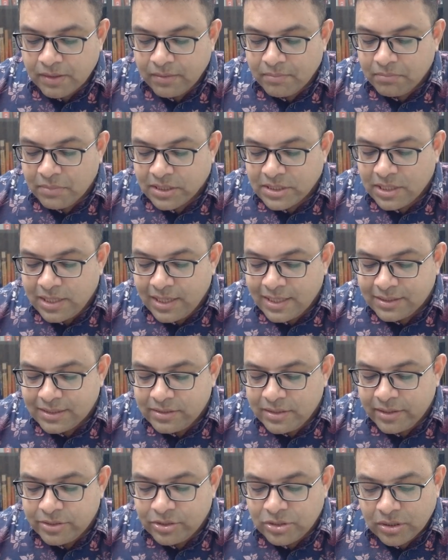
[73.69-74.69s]
much less
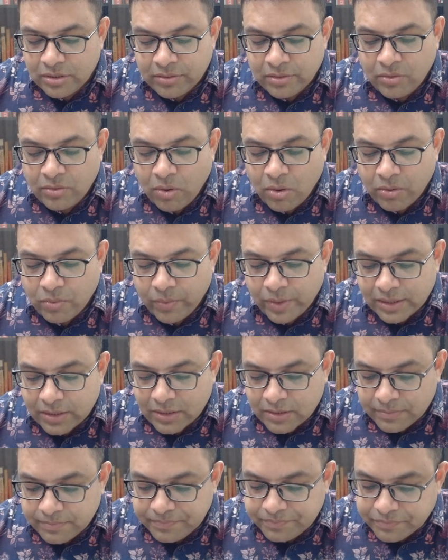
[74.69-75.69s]
their children or
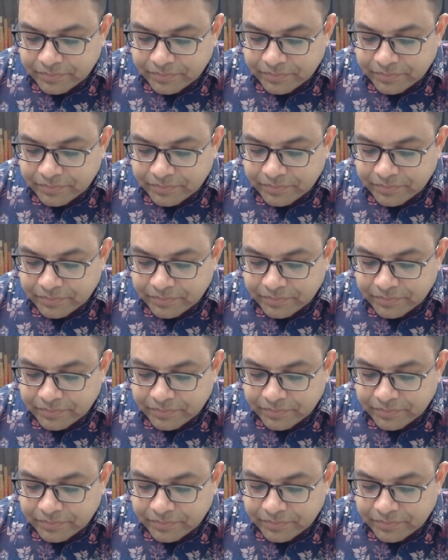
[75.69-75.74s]
wealth.